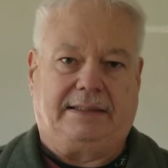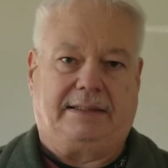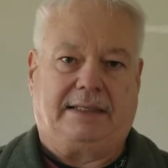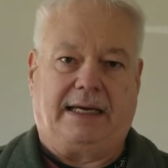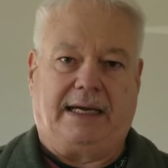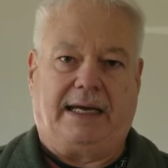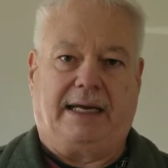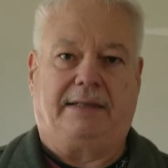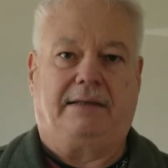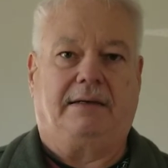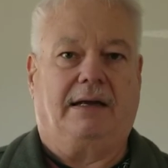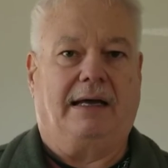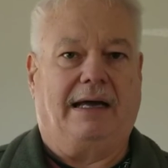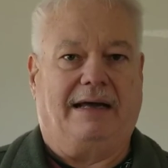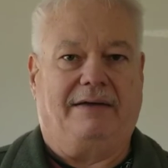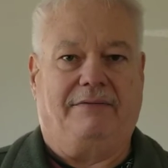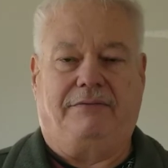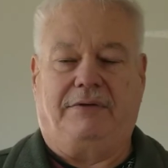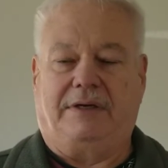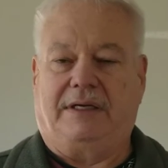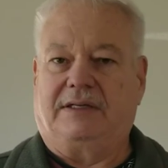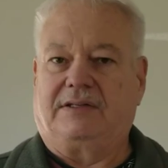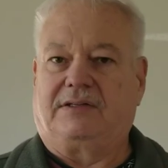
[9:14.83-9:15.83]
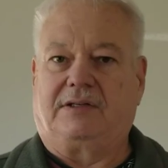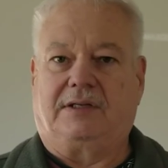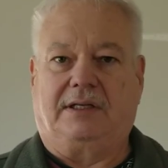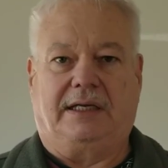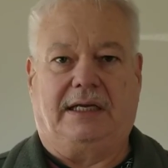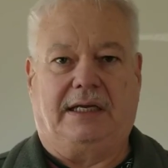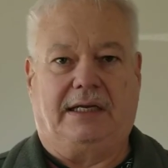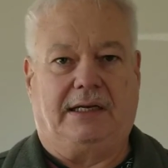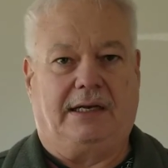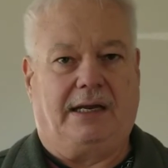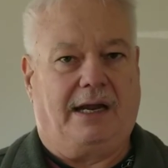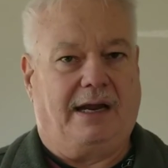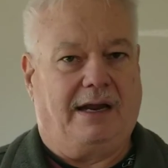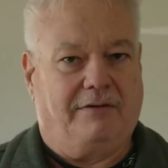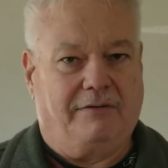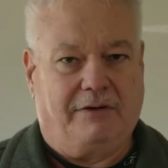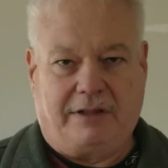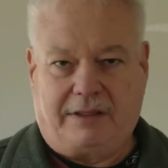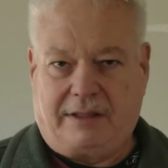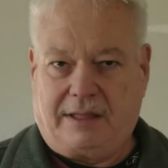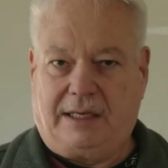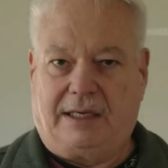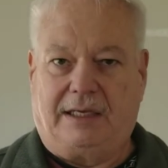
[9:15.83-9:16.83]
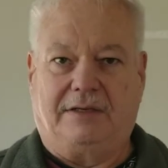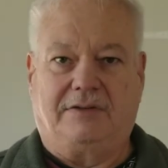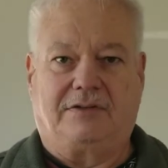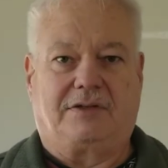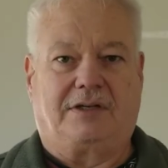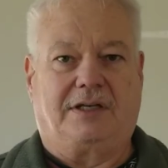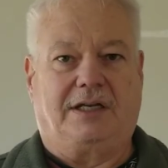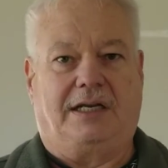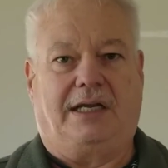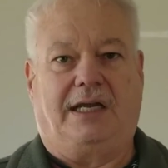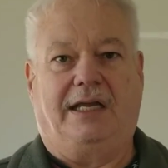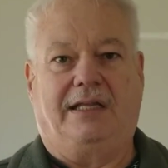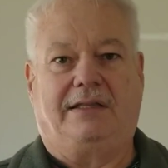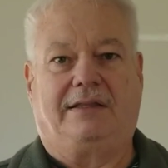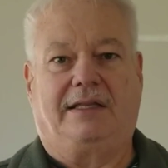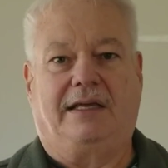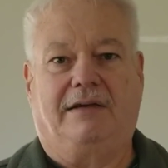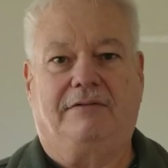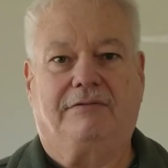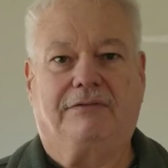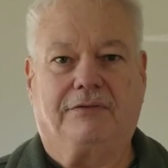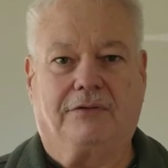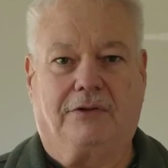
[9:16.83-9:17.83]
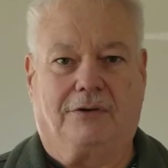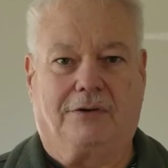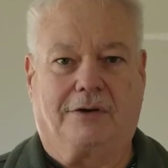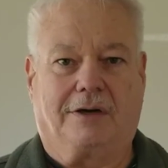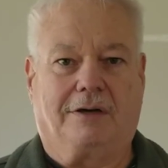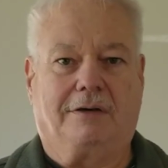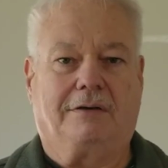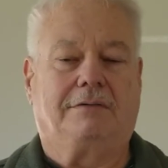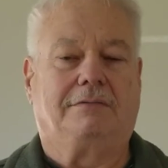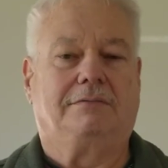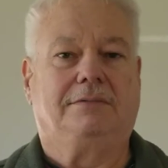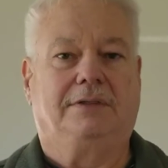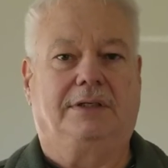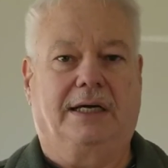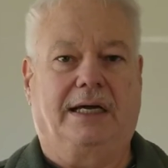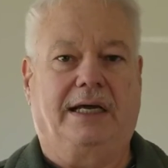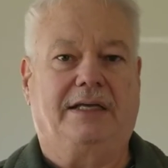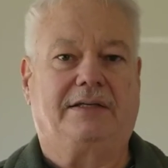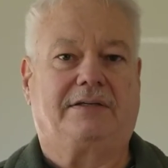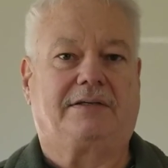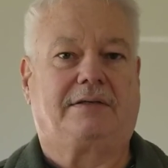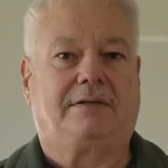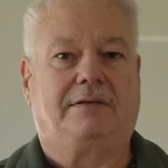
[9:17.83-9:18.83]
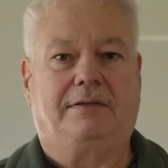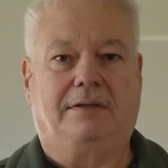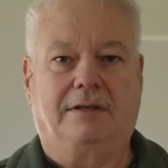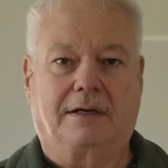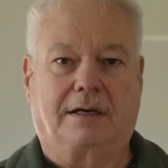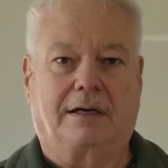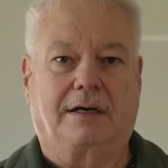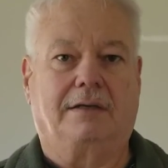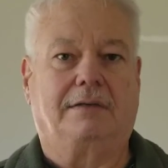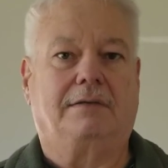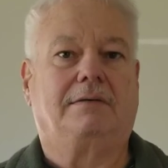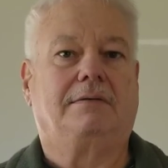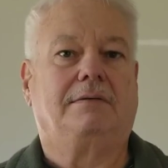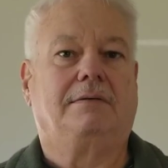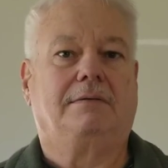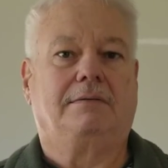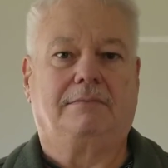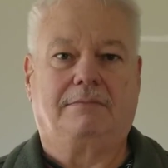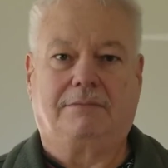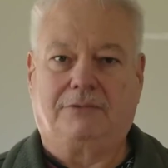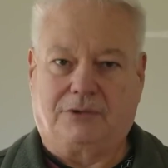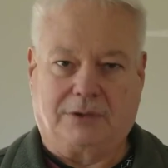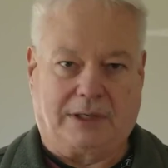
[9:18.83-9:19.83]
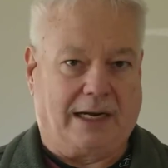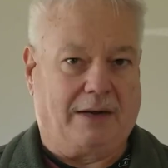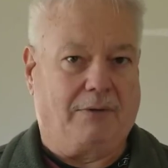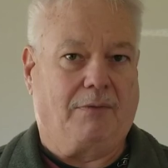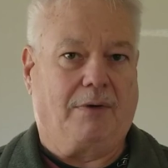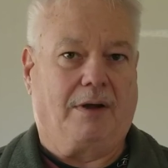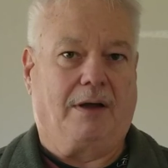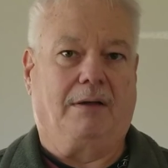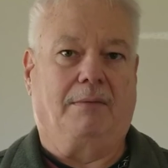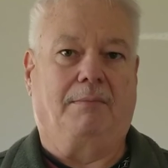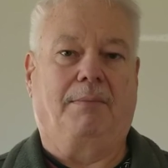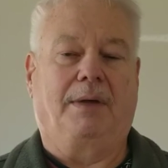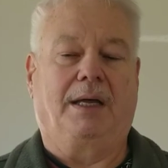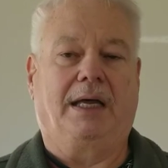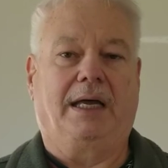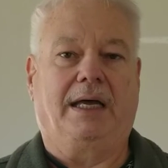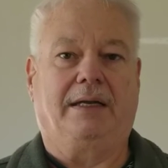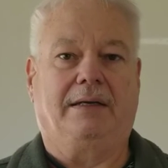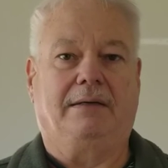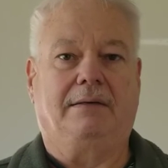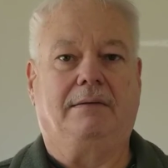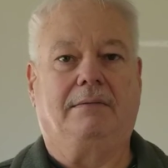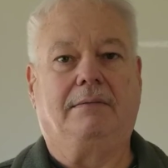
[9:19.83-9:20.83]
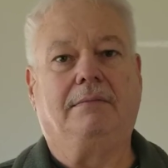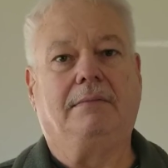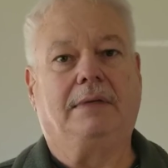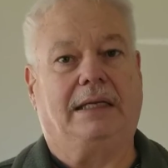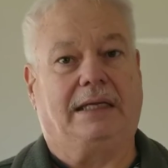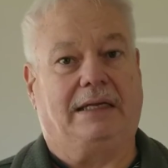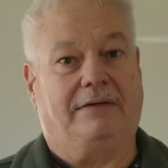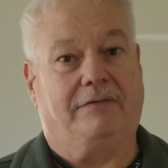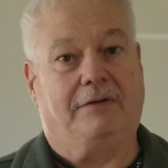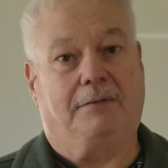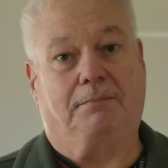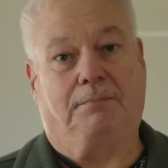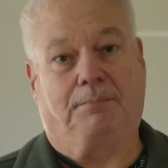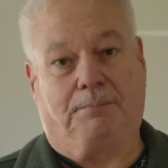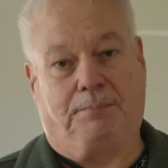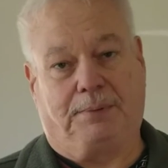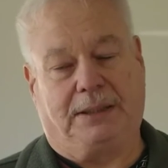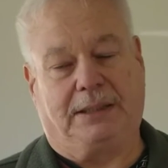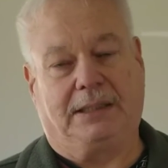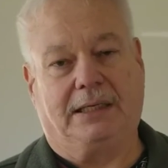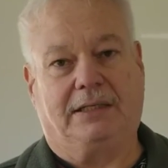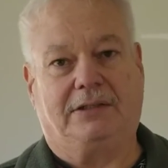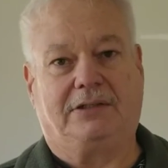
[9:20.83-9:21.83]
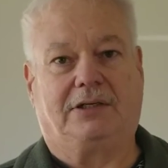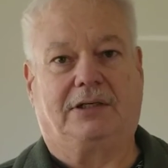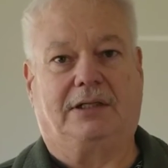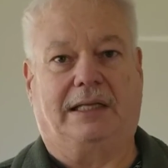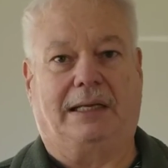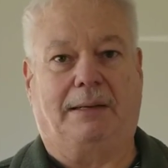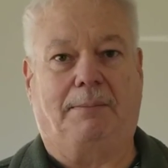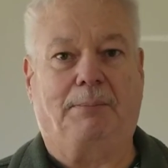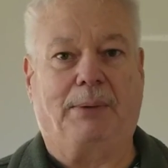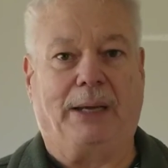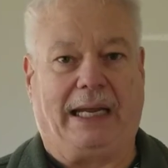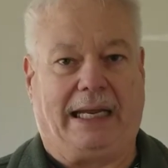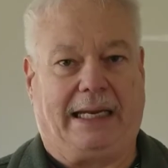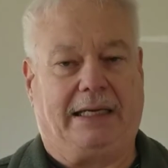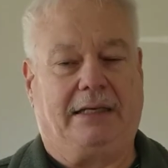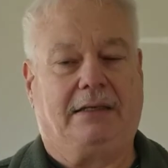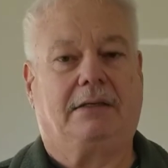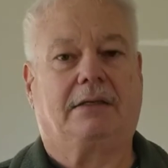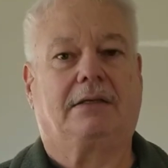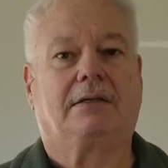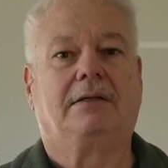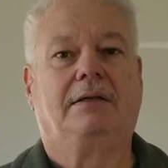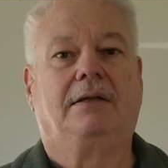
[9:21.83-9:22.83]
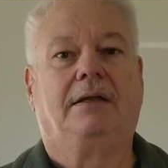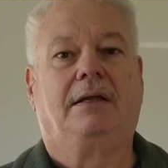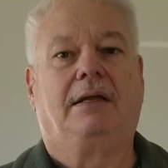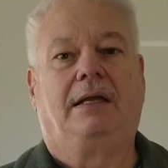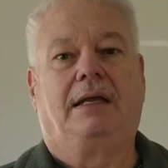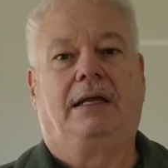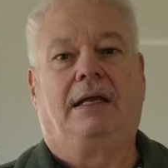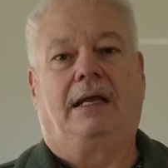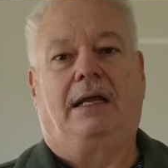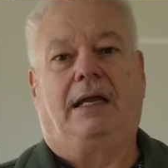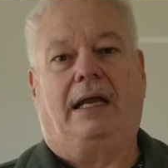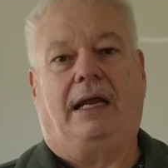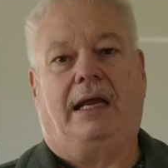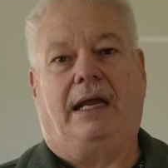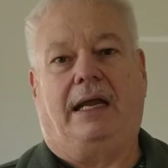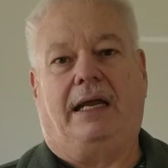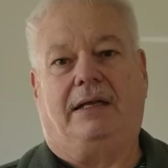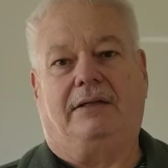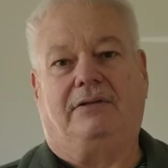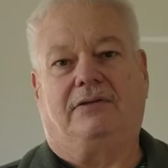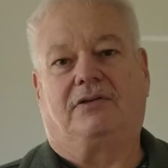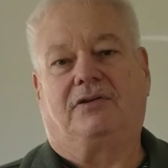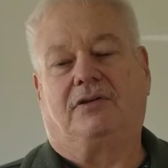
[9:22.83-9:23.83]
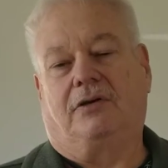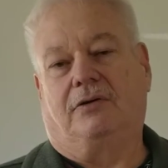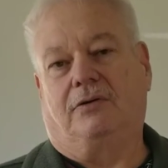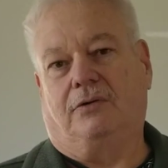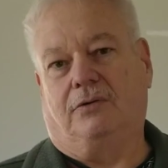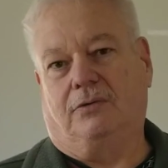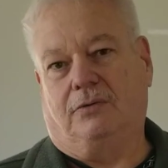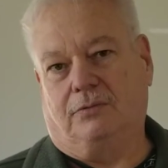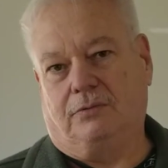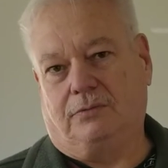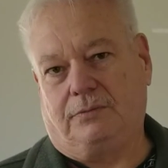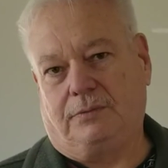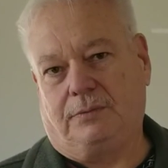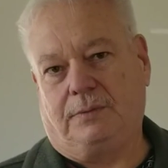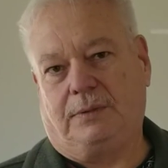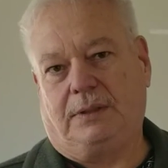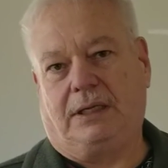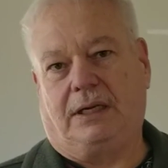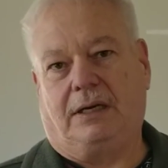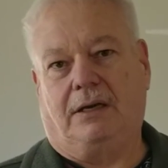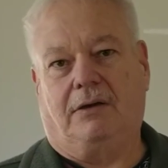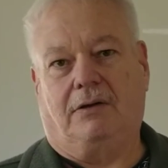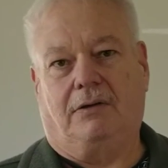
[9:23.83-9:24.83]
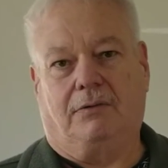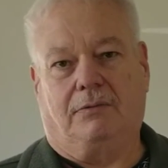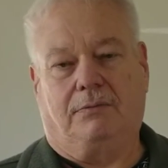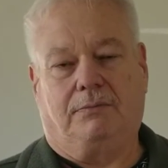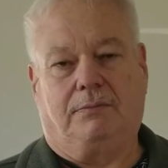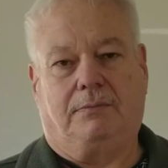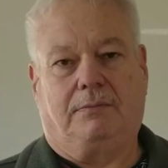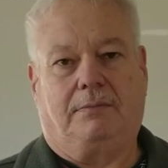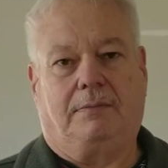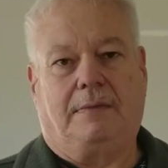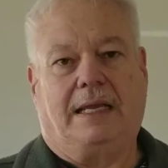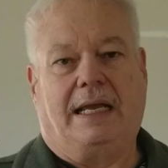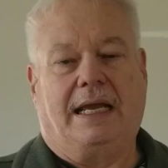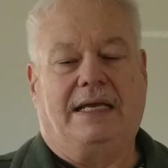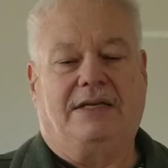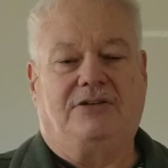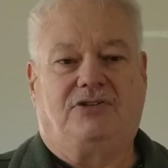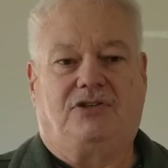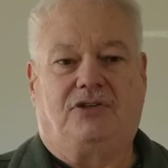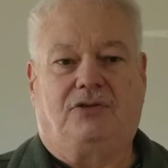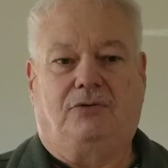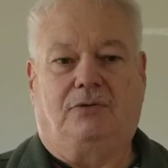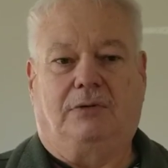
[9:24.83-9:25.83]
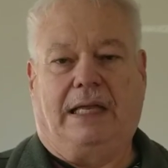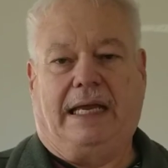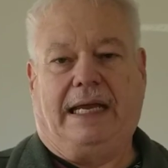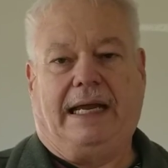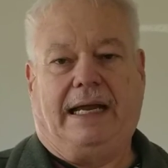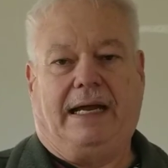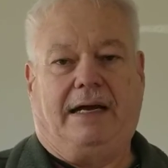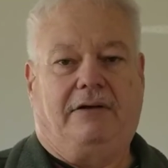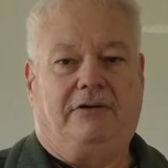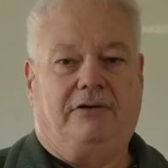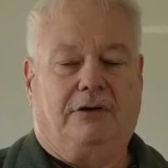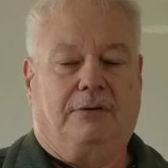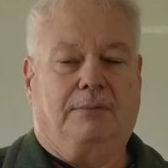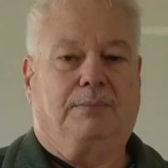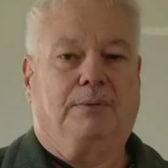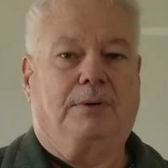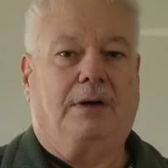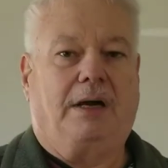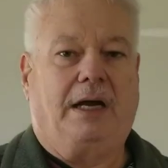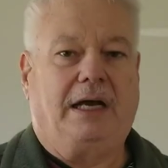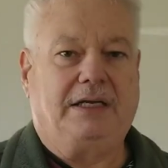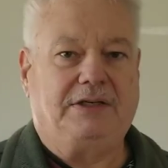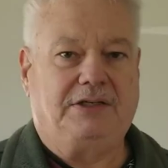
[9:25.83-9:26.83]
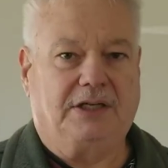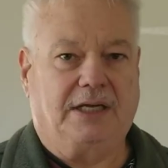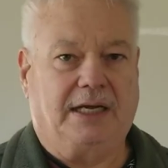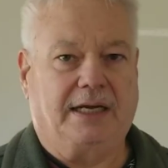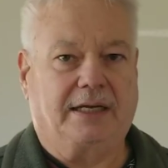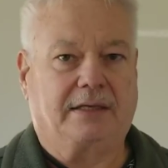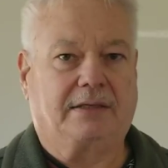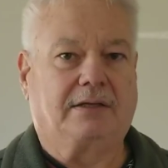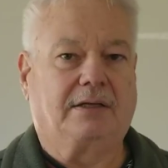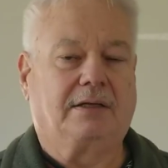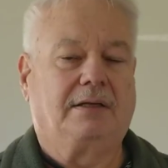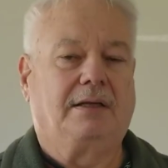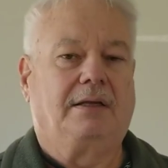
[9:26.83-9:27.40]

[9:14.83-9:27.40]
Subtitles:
that, obviously everything is going to hit that floor, dust, dirt, drywall, mud, even potentially paint. And so, you know, as you lay out your project,